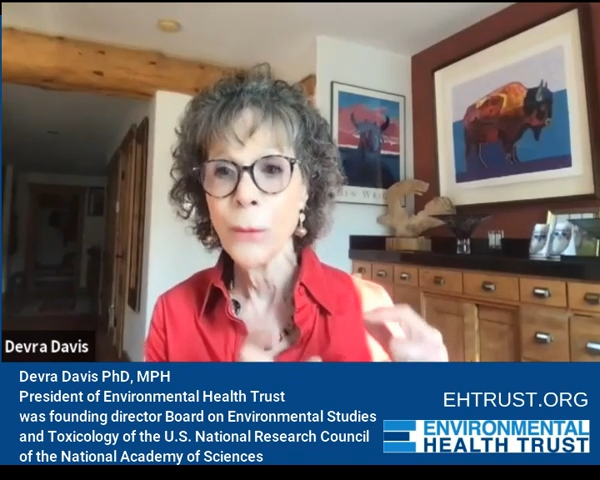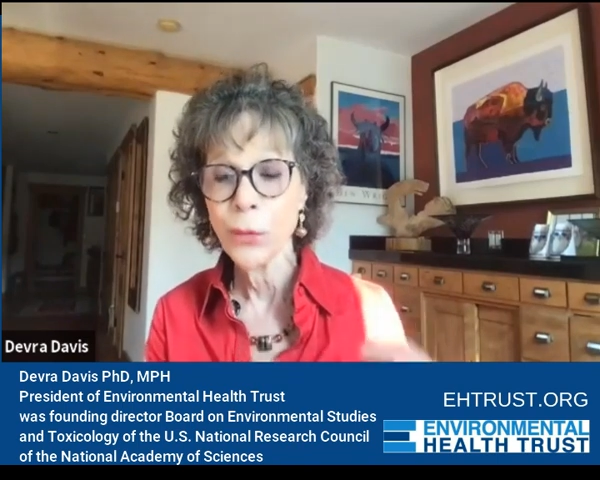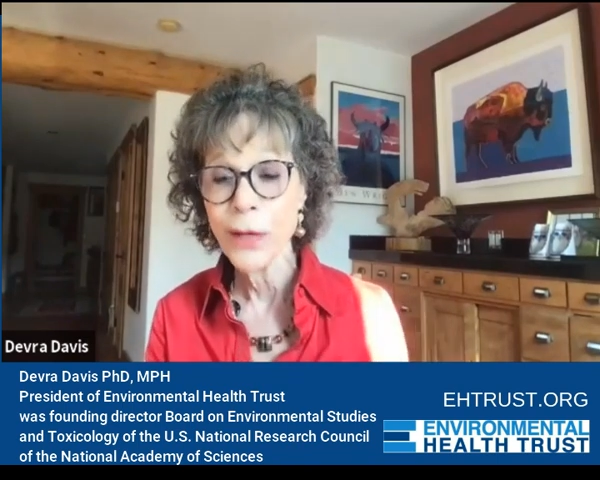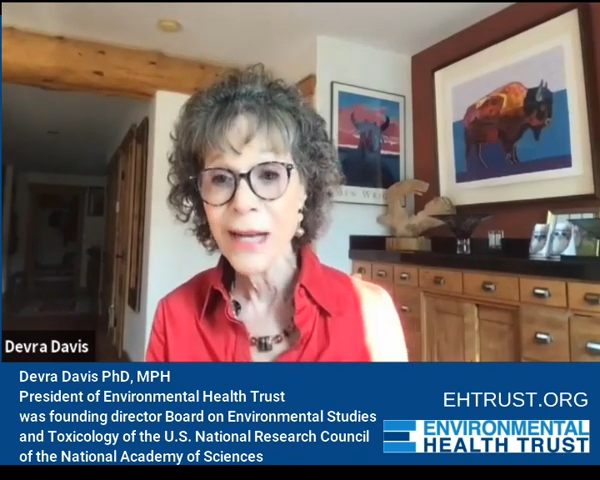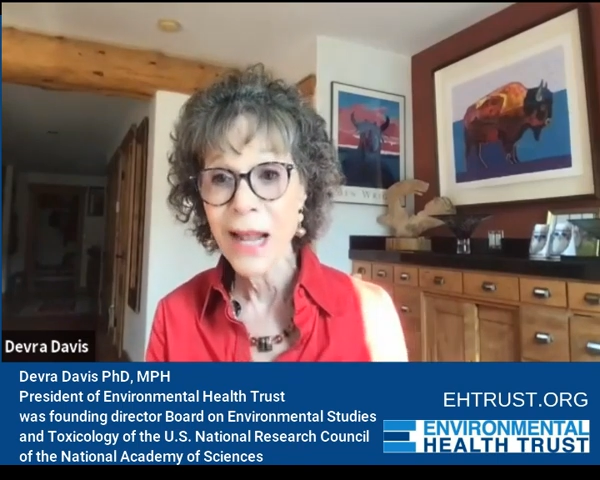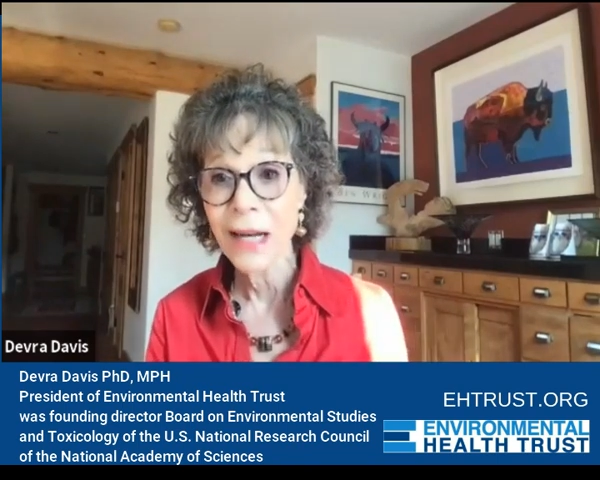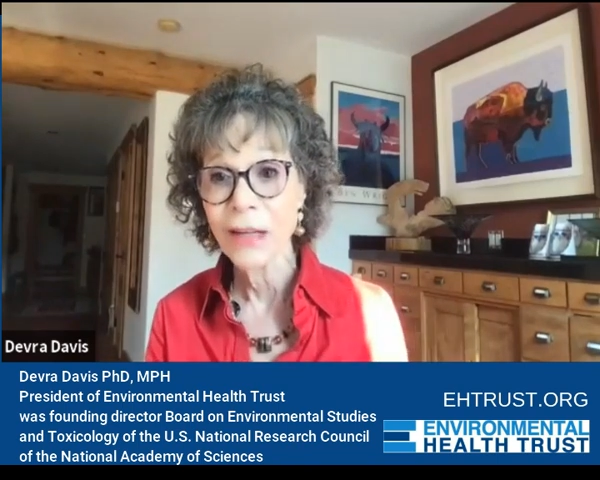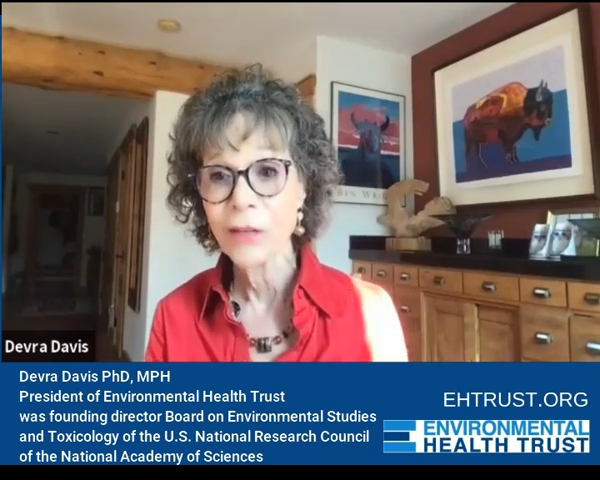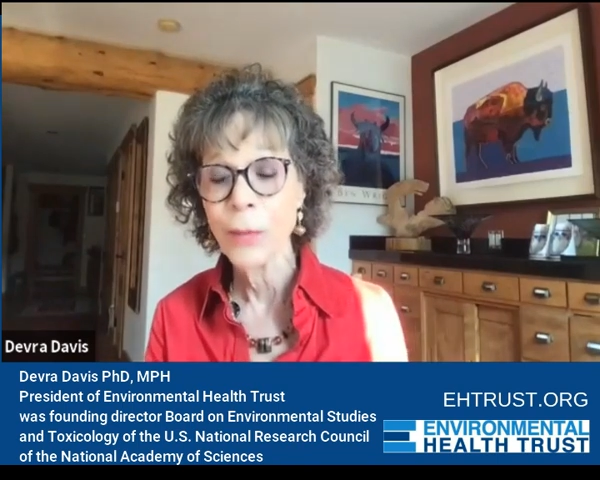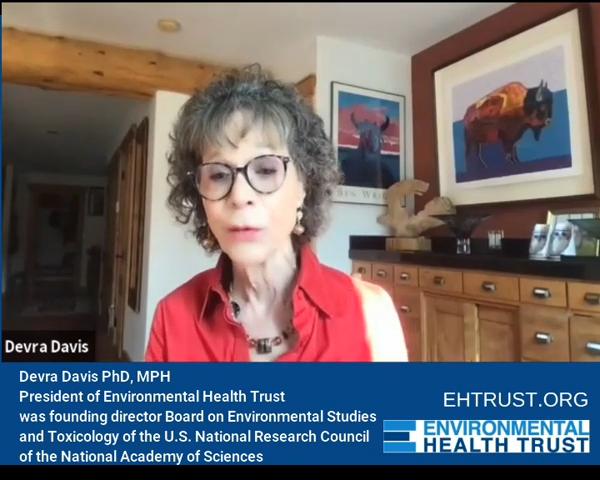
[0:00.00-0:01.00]
prenatally
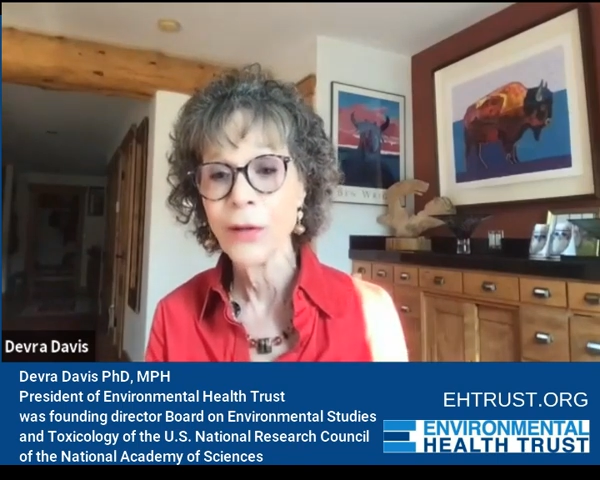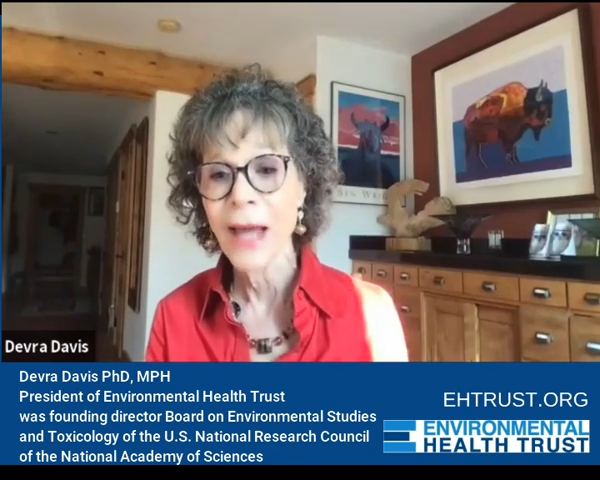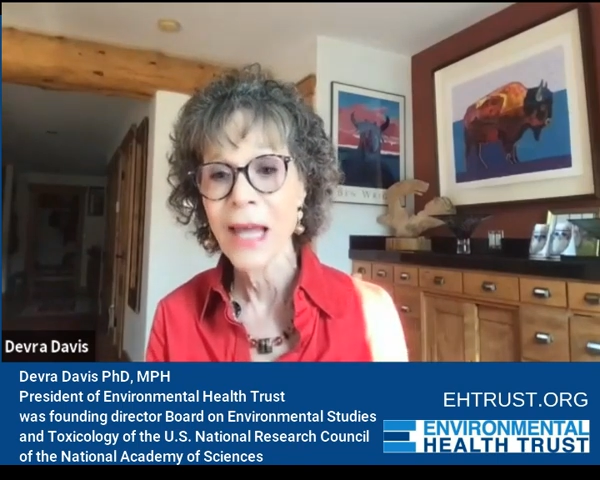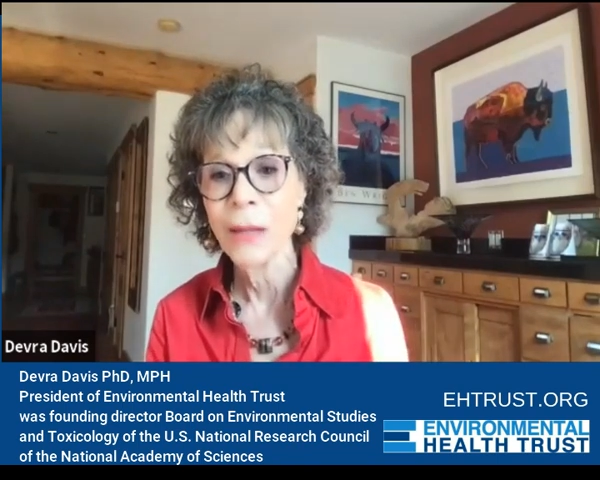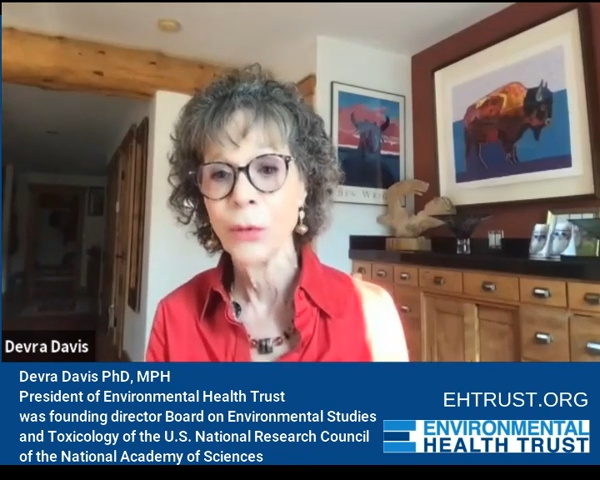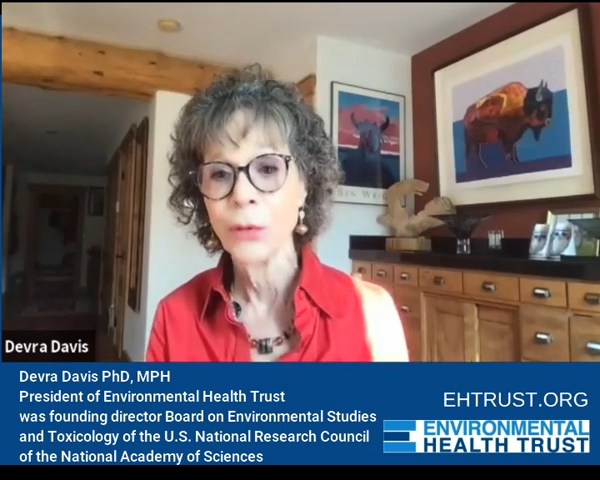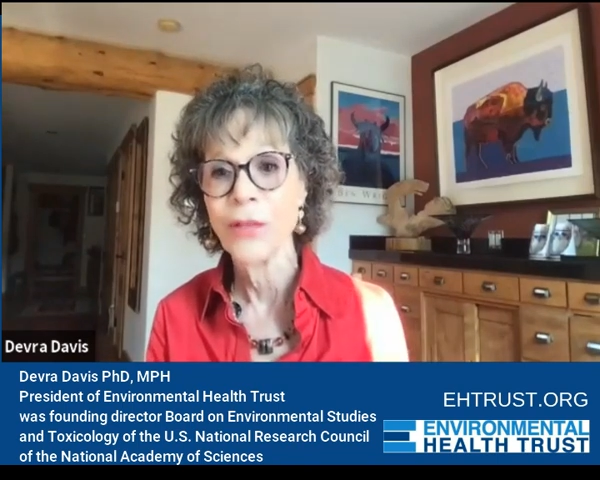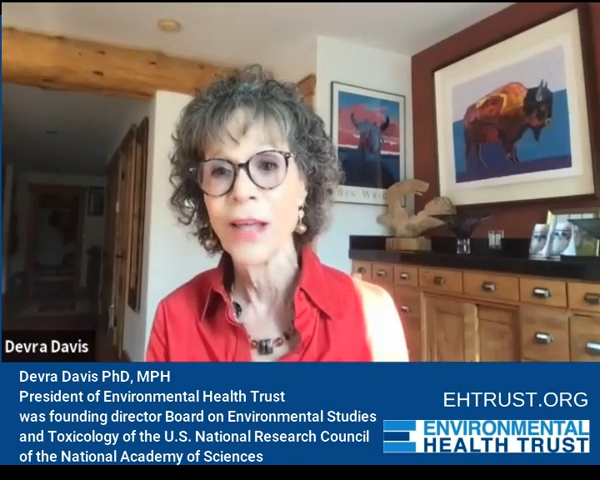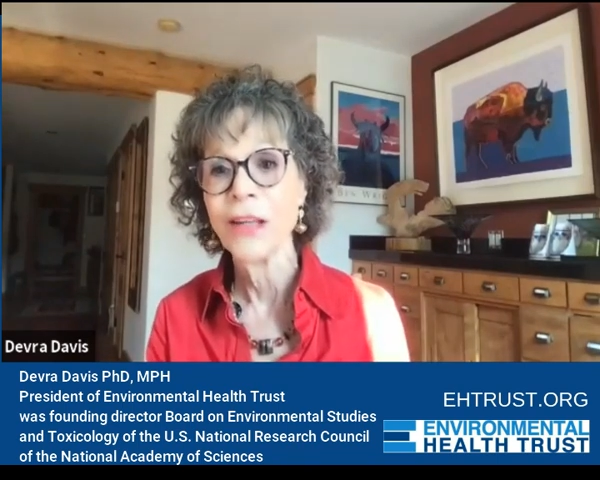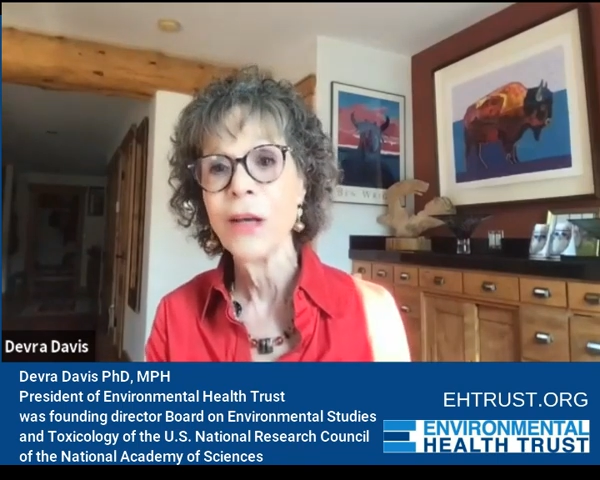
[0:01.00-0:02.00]
exposed animals
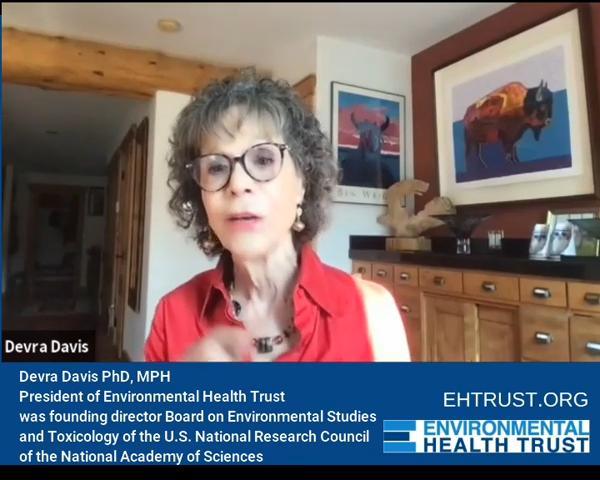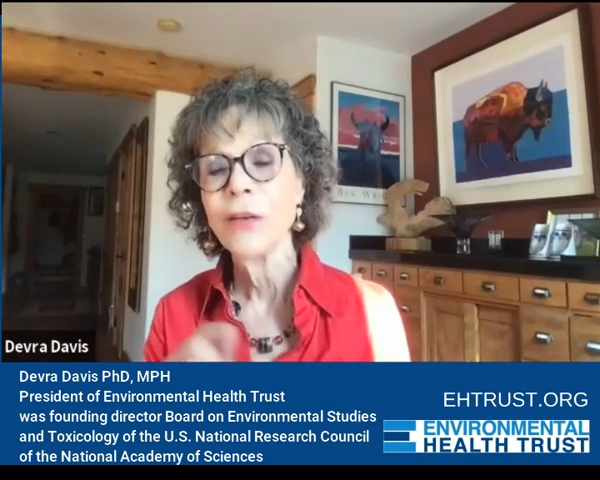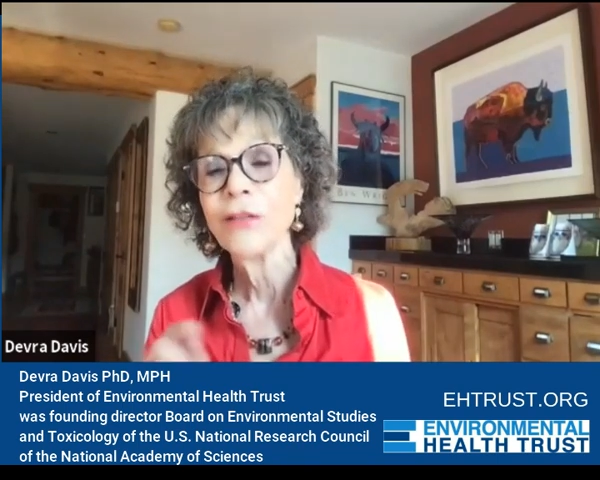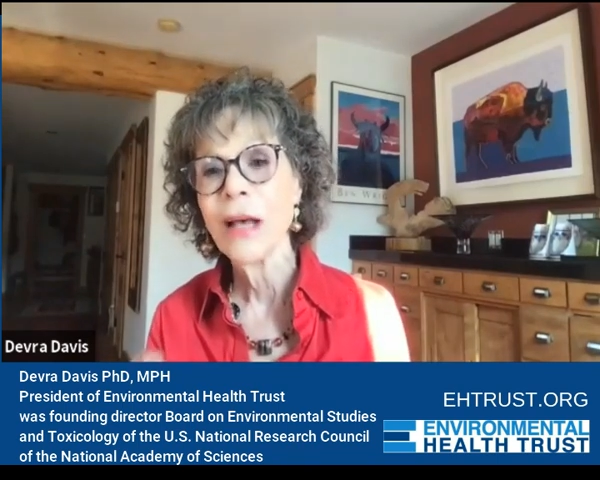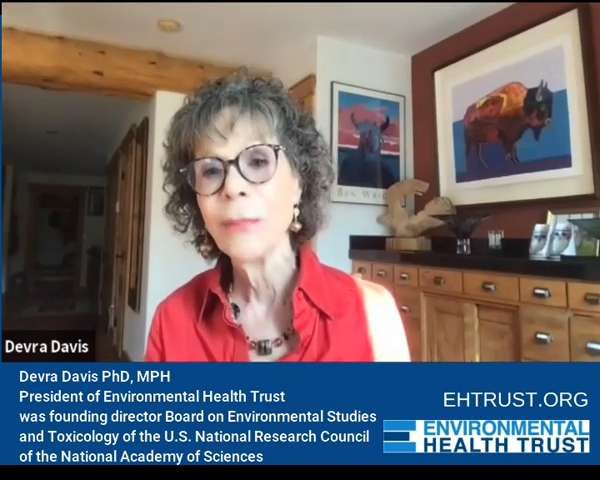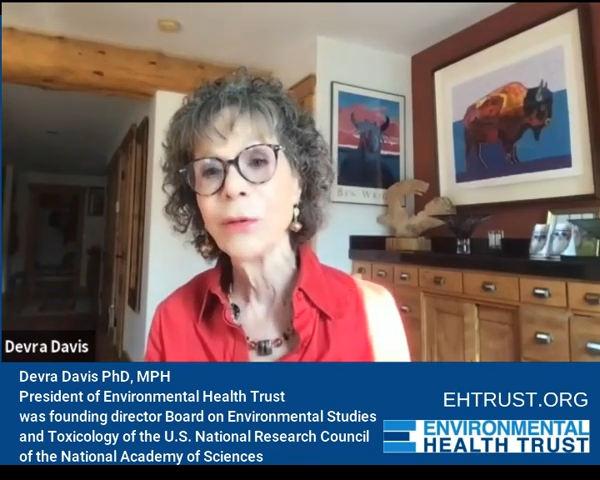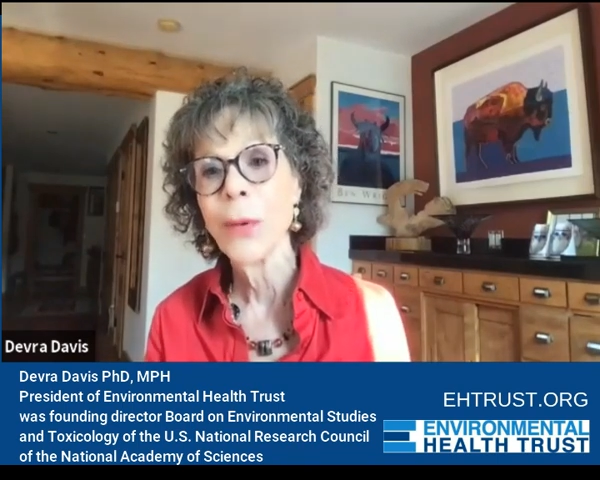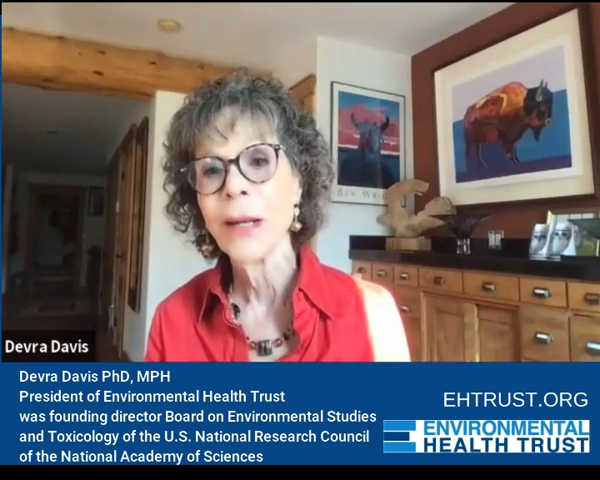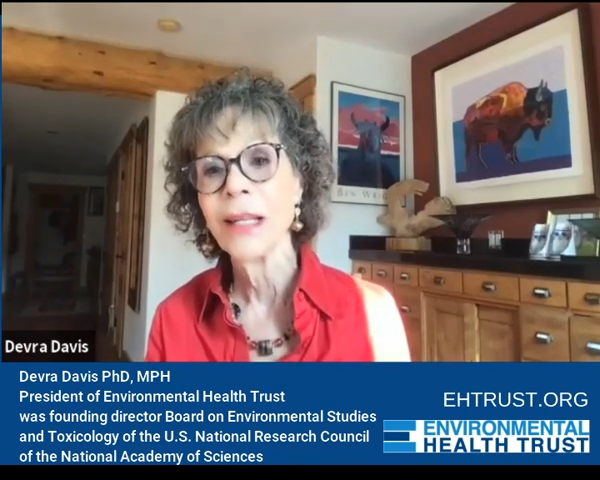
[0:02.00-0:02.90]
then subsequently